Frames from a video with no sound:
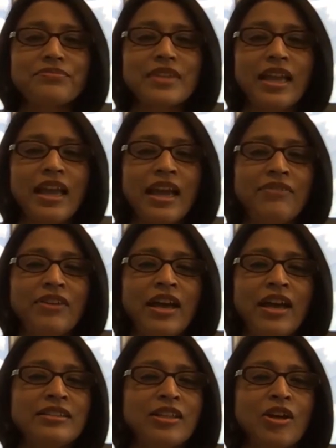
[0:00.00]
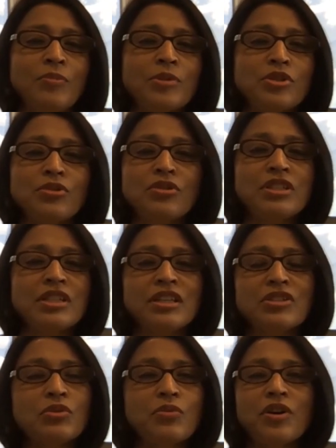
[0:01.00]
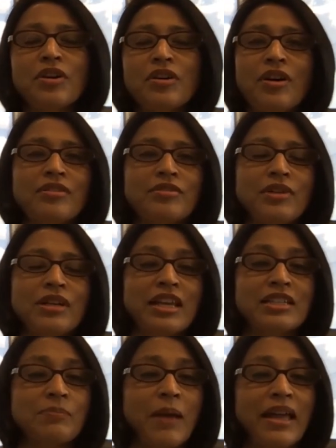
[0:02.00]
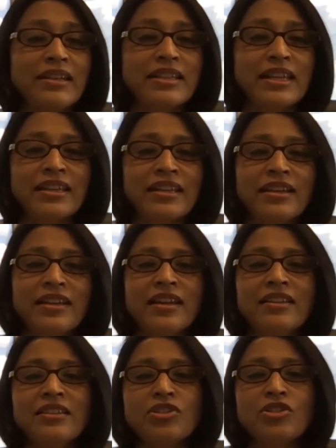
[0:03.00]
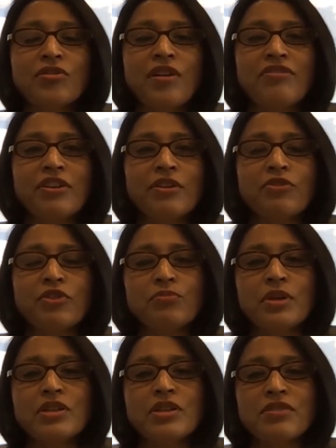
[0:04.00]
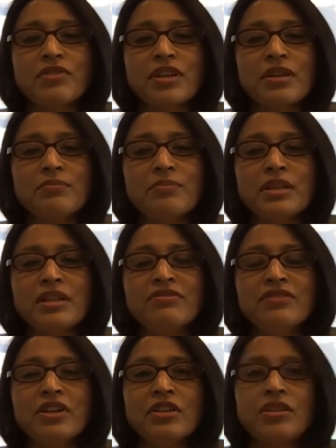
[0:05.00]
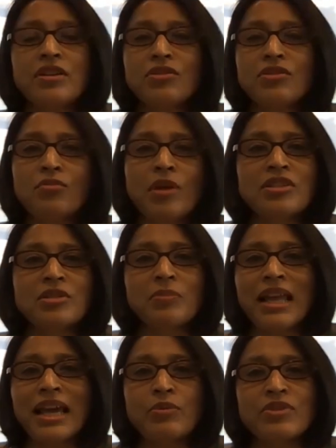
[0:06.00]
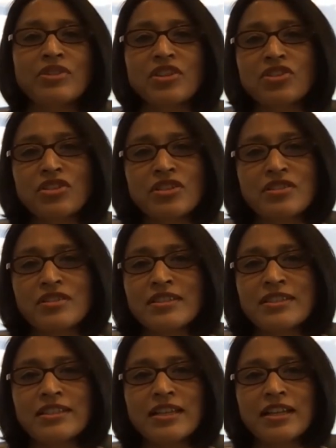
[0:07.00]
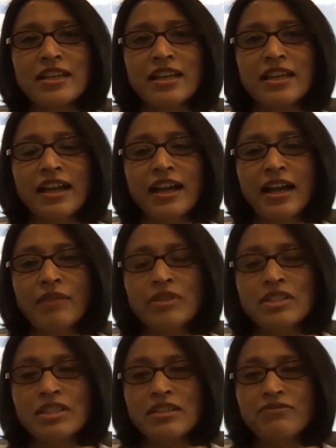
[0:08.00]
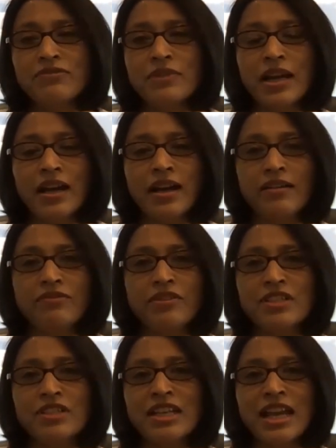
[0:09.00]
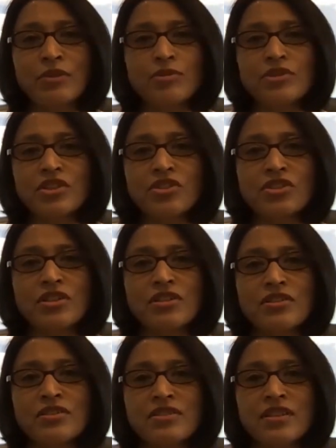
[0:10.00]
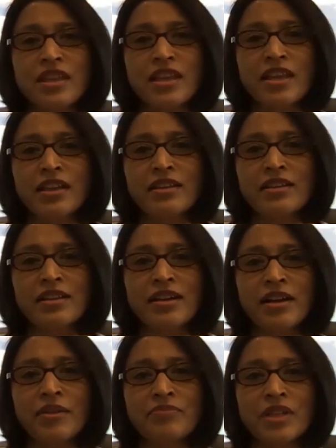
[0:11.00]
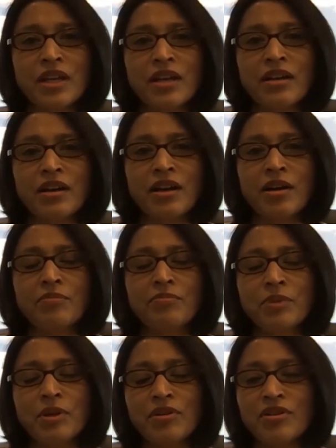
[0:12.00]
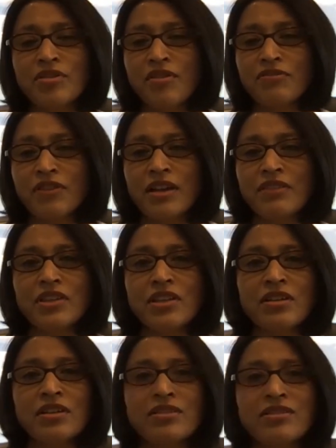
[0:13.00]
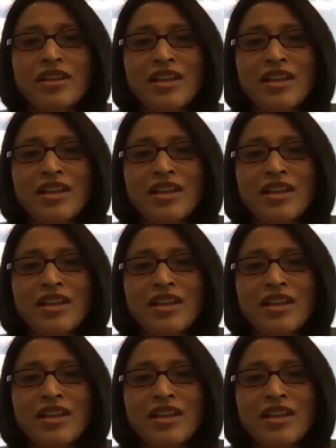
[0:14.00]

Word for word: have had the opportunity to work on really expanding the geographic footprint of the company further through multiple acquisitions. Uh, we did uh, 15 acquisitions in um, a, a, period of five years